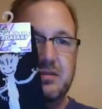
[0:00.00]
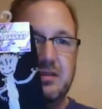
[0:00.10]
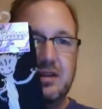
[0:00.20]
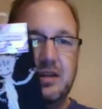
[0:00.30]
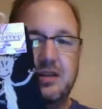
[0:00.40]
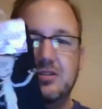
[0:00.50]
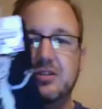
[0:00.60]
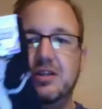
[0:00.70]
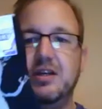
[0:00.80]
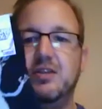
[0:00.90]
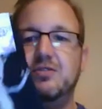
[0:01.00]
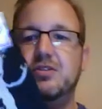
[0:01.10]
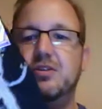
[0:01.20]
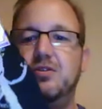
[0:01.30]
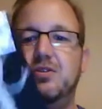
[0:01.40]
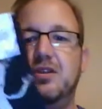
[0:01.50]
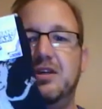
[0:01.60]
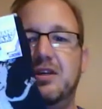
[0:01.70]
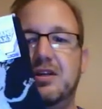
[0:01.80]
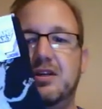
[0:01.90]
Honestly, I don't see the
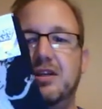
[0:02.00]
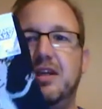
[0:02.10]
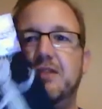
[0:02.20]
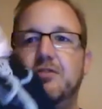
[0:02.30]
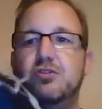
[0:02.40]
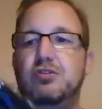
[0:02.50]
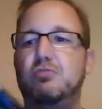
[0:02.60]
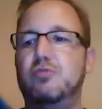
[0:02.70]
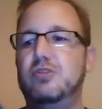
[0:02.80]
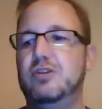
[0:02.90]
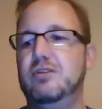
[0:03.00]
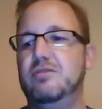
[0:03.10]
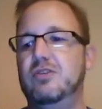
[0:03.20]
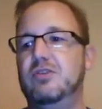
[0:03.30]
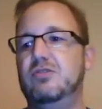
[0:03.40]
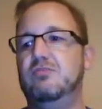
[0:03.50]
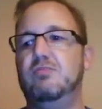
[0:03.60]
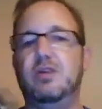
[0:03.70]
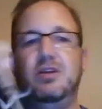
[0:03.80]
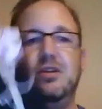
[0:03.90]
anniversary portion of this,
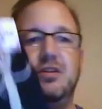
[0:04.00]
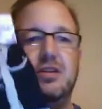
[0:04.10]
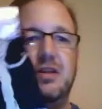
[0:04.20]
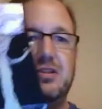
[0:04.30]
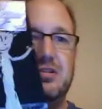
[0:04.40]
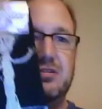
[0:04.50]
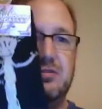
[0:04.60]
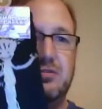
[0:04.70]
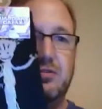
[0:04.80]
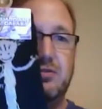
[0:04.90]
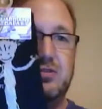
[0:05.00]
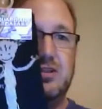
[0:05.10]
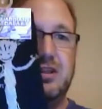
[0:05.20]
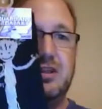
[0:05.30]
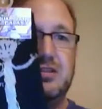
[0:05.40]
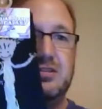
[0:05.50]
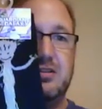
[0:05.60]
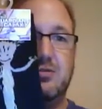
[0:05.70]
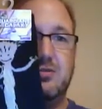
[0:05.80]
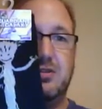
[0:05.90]
but nonetheless, Groot socks
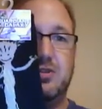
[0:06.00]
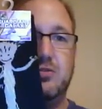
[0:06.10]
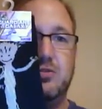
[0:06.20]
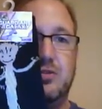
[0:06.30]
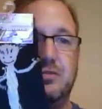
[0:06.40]
is really cool.